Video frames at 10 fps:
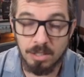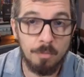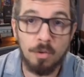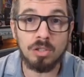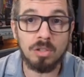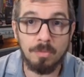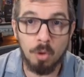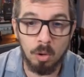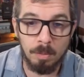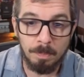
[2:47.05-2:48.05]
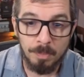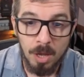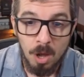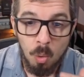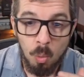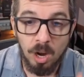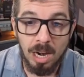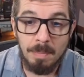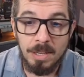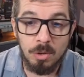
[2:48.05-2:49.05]
So first of all, we're
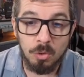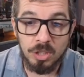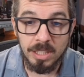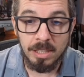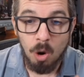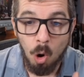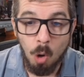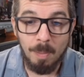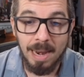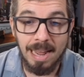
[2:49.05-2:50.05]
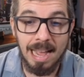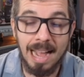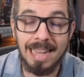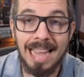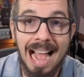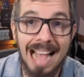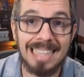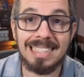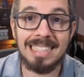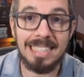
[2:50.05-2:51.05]
going to be using OpenAI
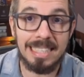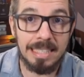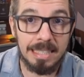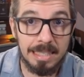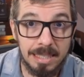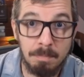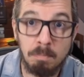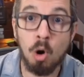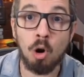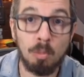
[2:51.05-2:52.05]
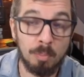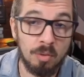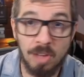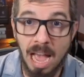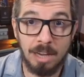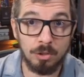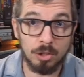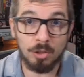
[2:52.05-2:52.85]
as the model provider.